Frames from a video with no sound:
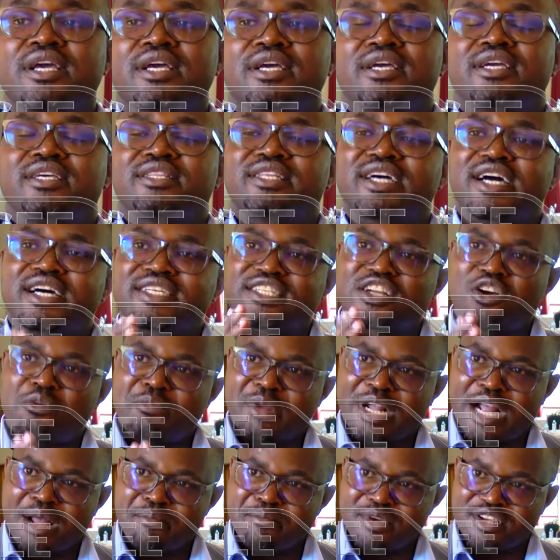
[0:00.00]
It has now
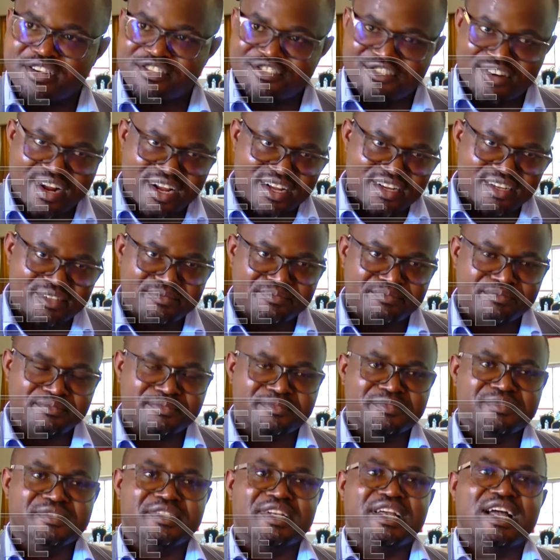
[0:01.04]
become a drug,
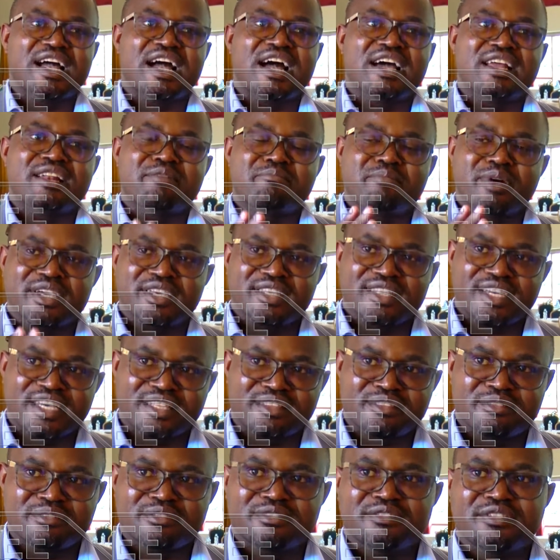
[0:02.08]
and by that
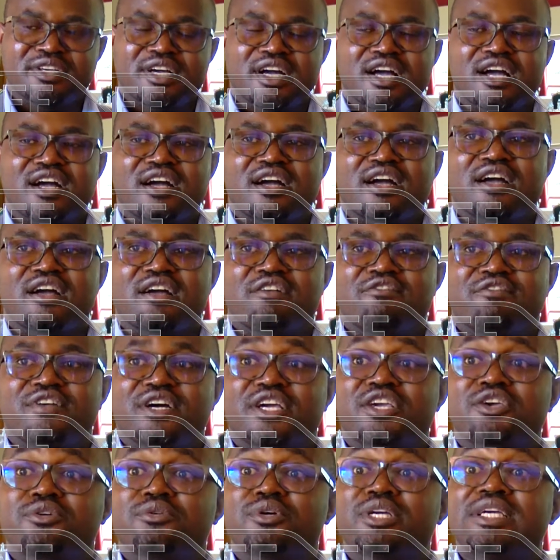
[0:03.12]

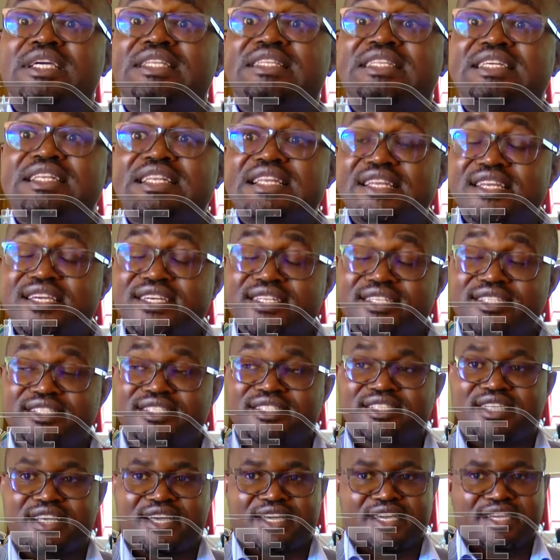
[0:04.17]
vacuum, it
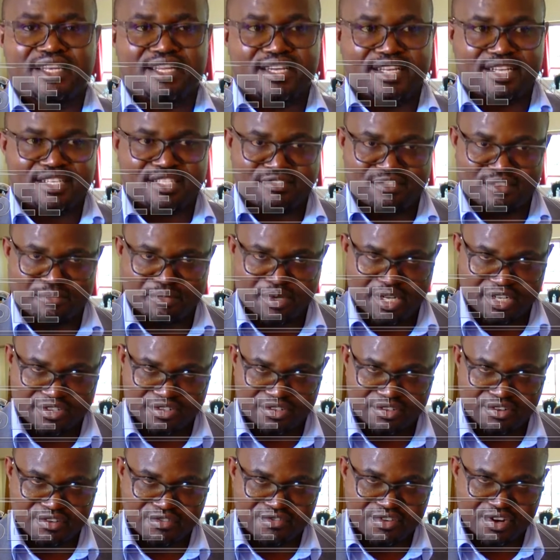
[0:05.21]
needs a clearance from
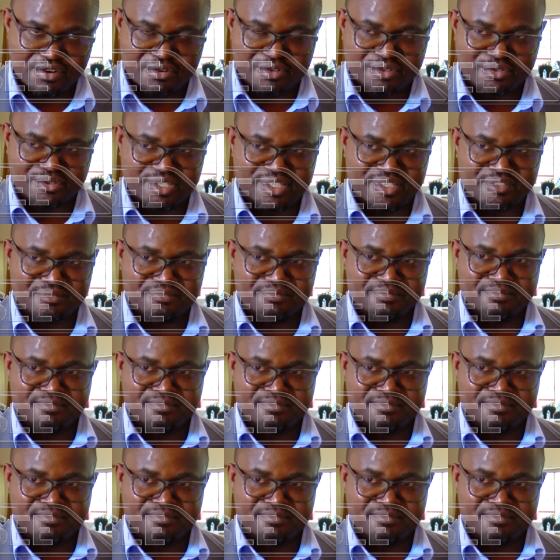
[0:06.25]
National Drug Authority.